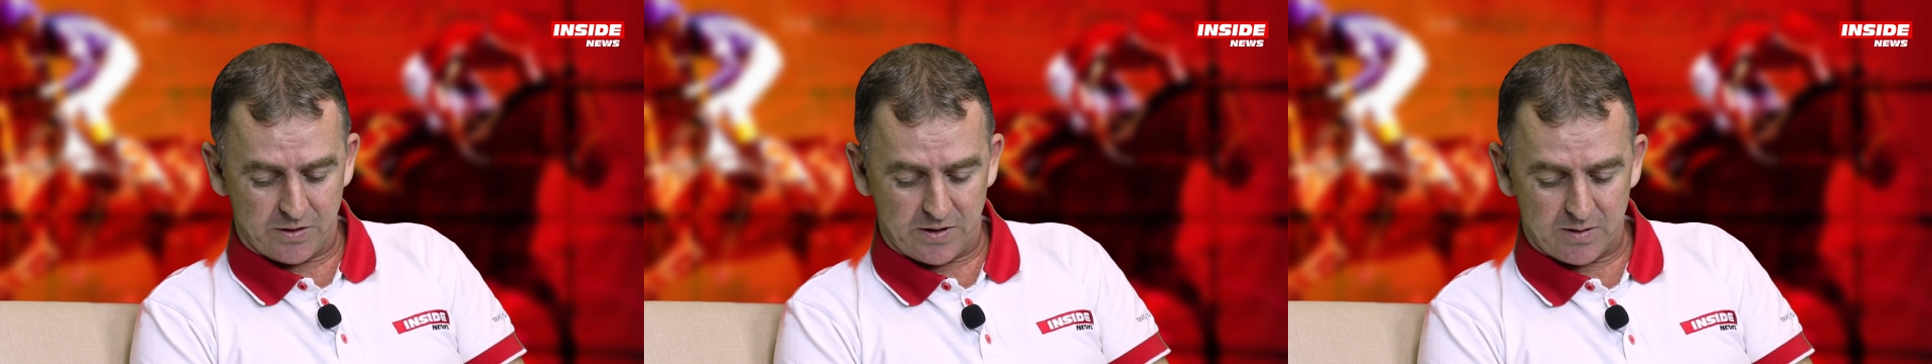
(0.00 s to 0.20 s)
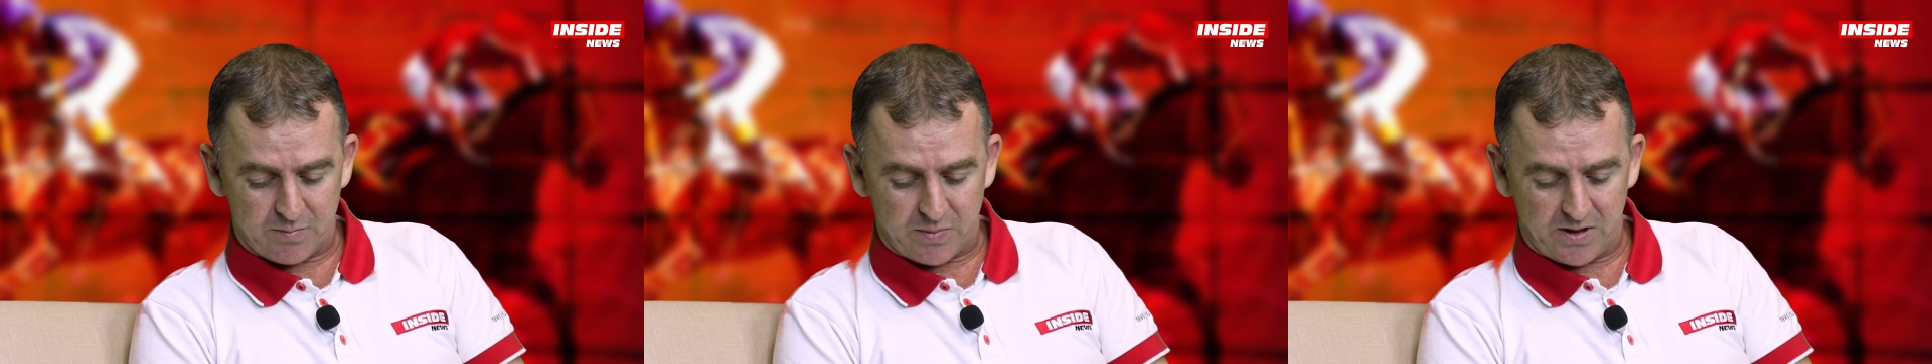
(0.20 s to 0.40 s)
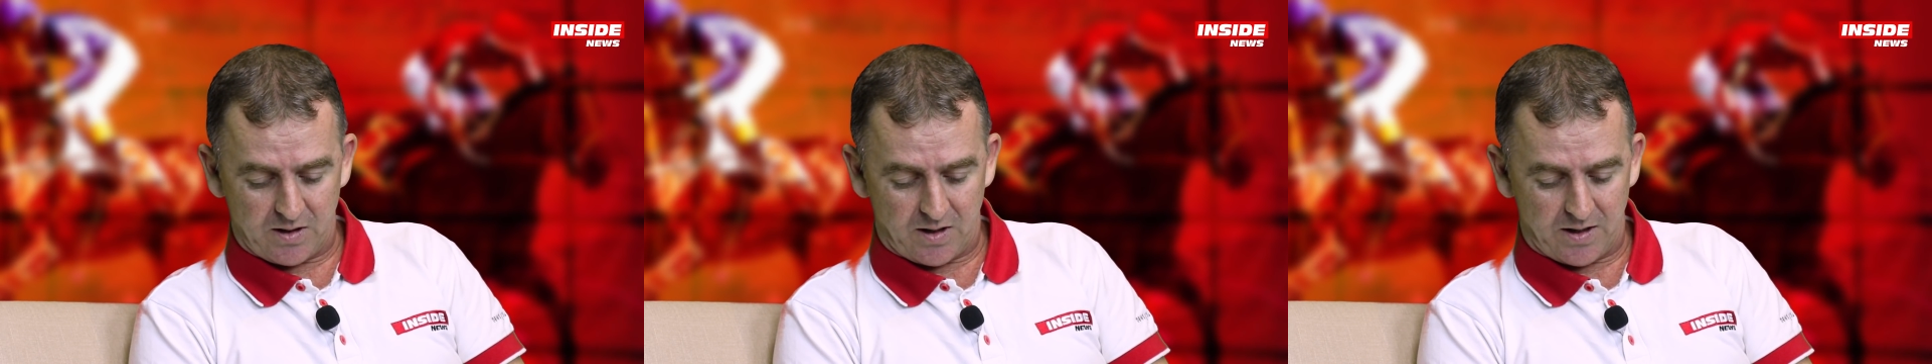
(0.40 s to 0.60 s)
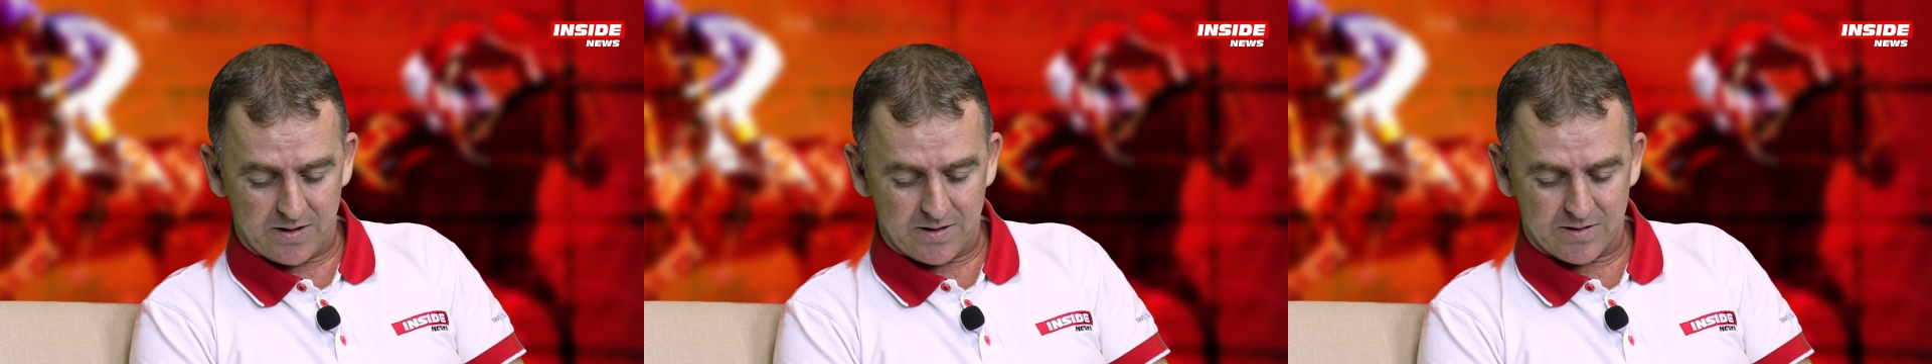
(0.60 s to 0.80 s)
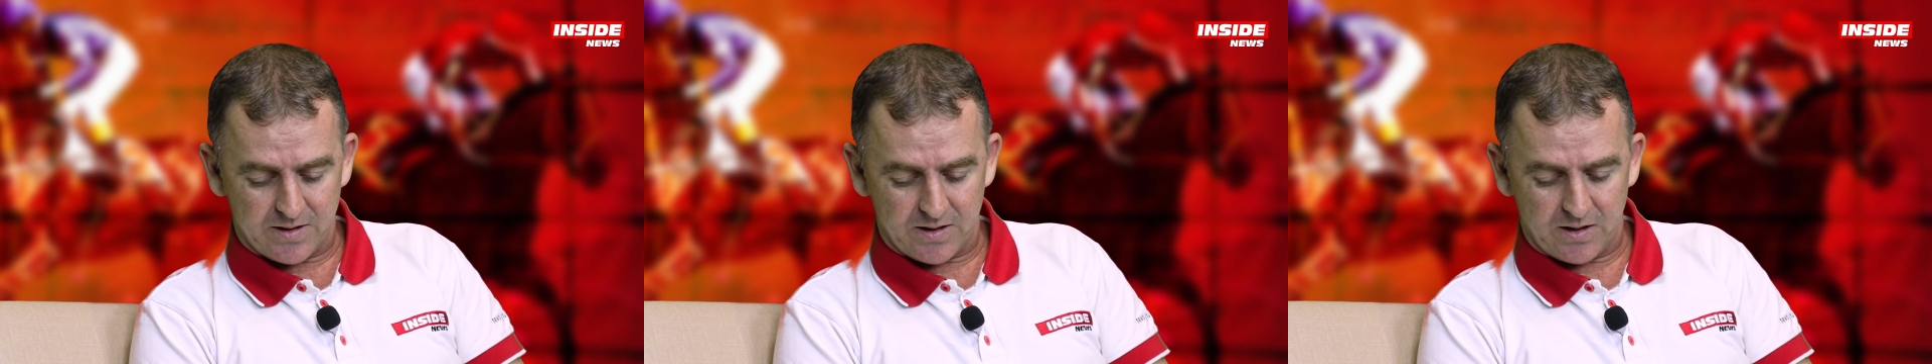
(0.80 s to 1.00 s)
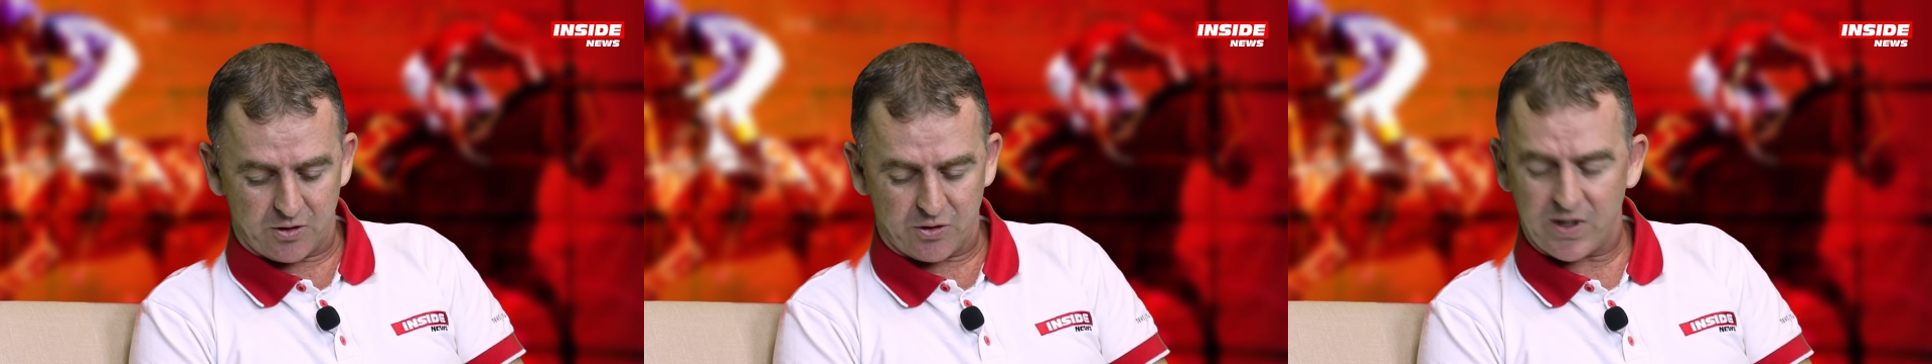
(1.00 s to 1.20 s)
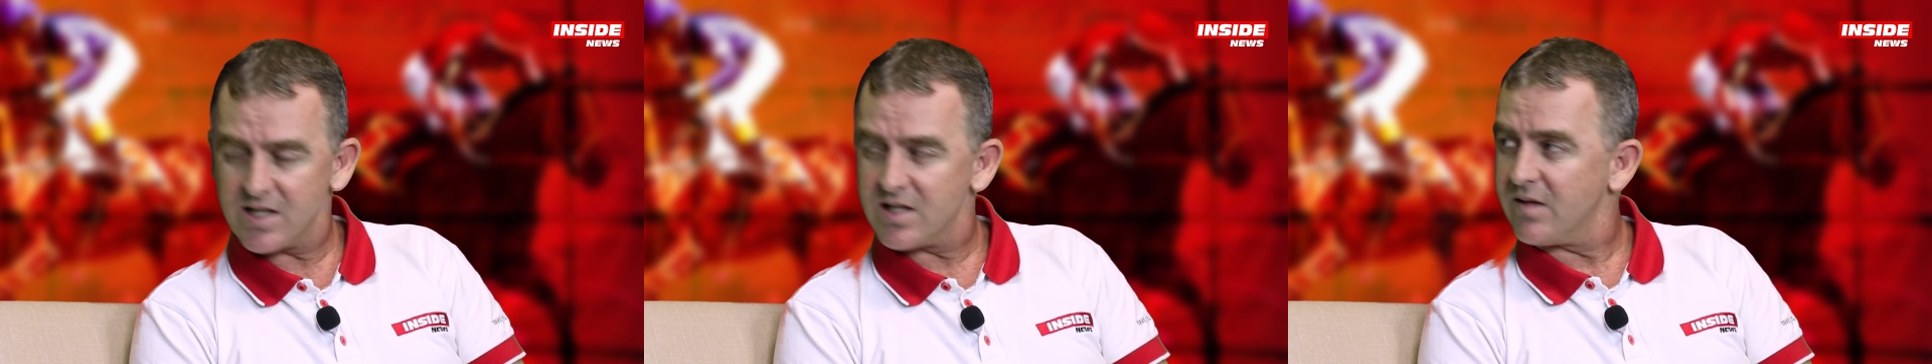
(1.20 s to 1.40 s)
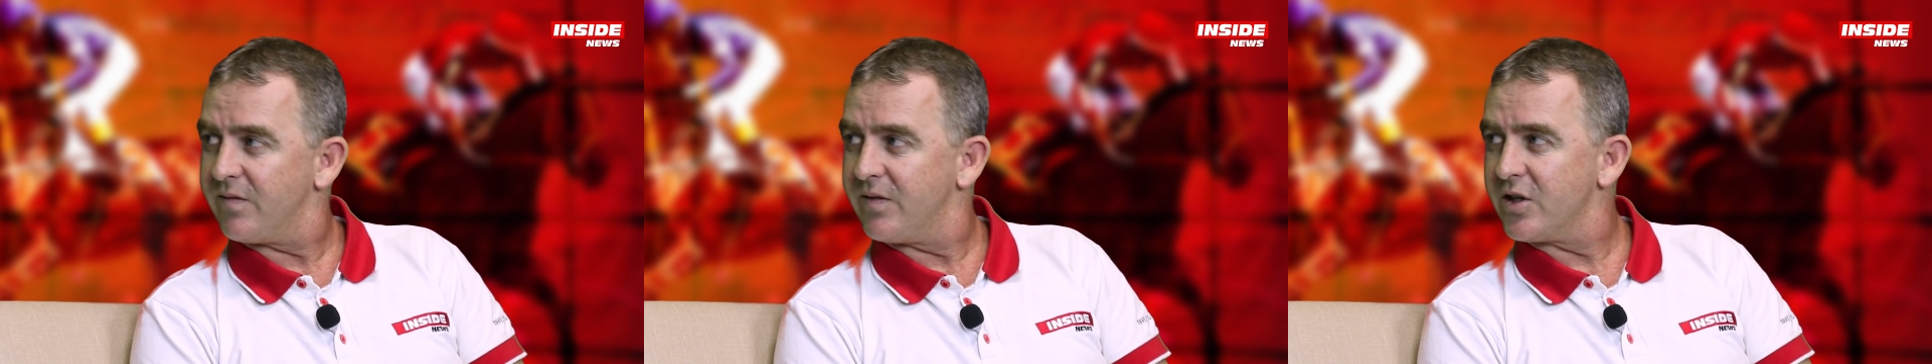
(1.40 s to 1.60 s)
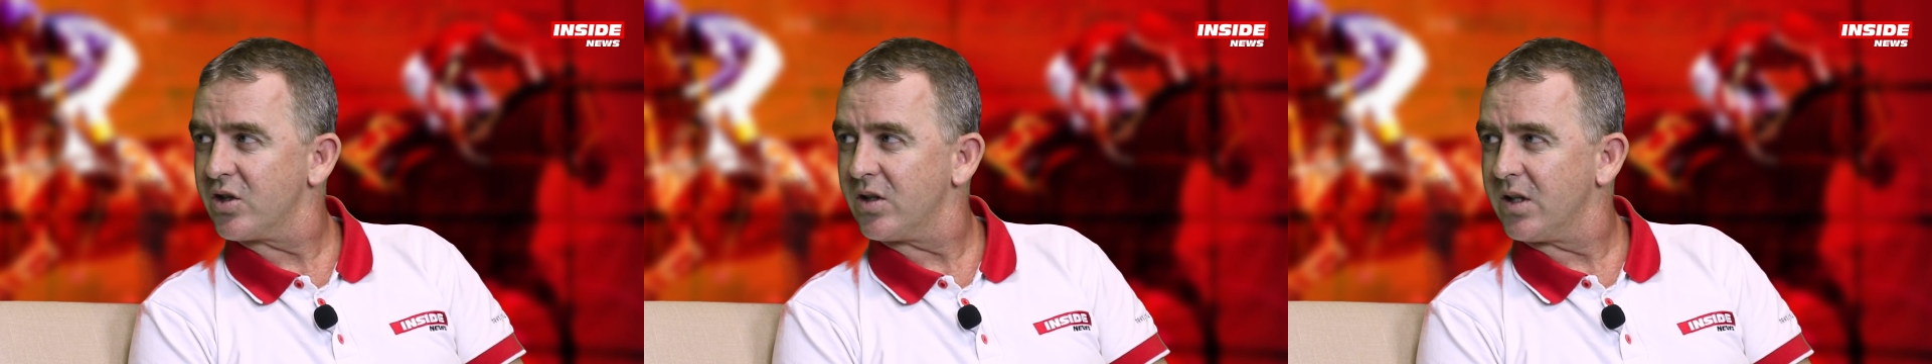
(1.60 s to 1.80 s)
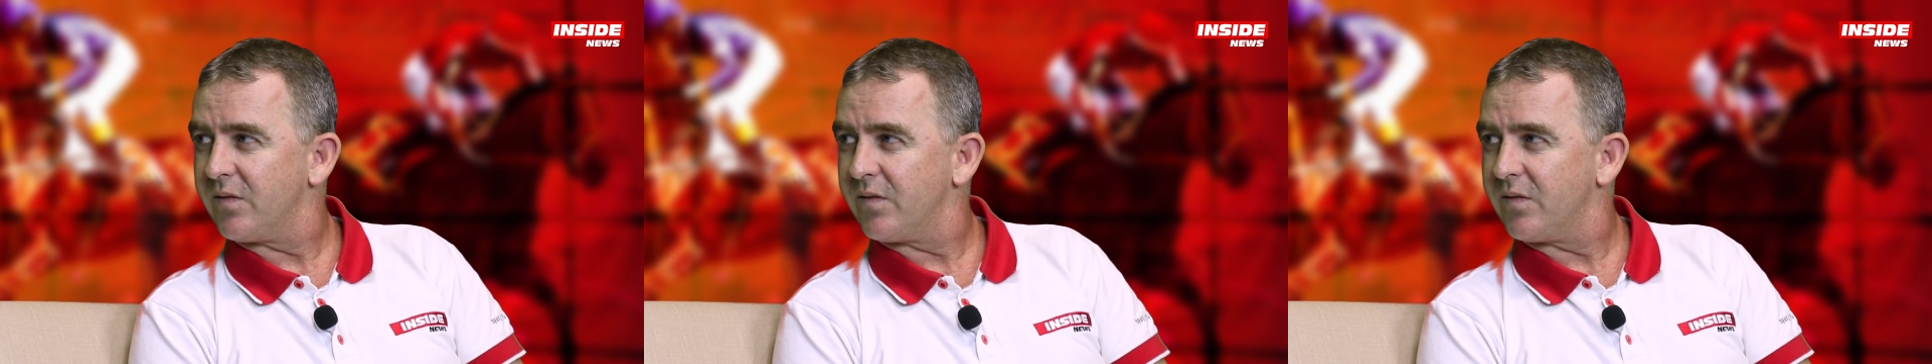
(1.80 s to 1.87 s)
it was a third behind Crazy